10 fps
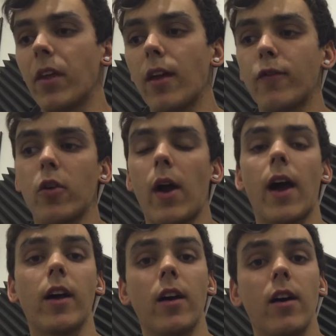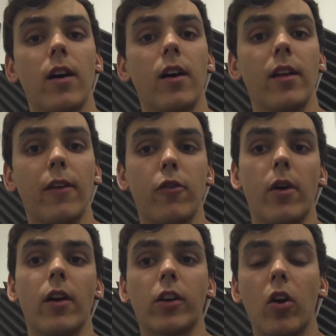if you're at
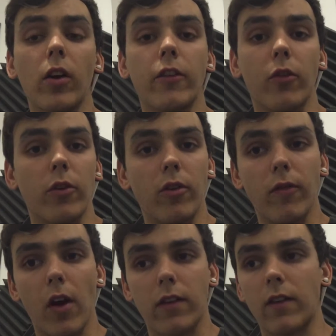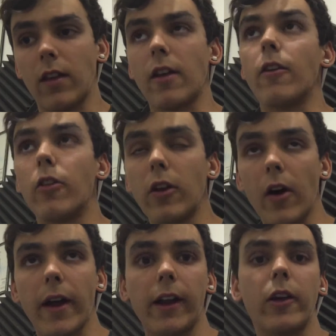a college or a university, the
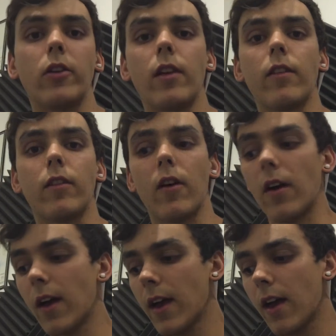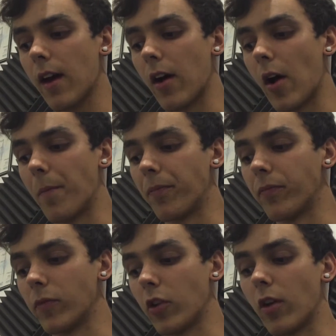likelihood is that,
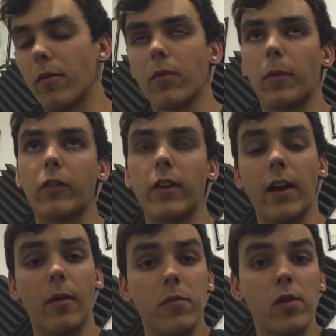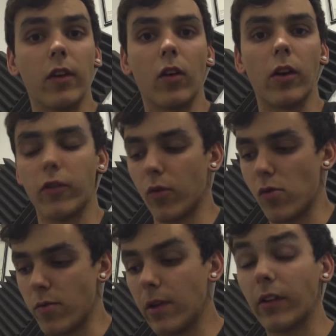especially at a music college
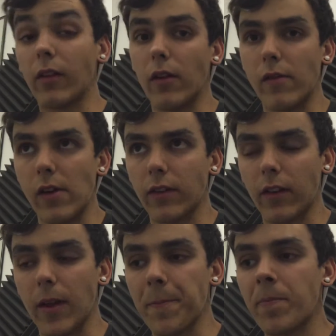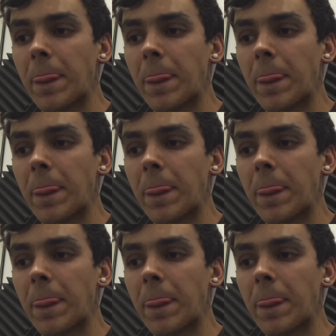or a music university,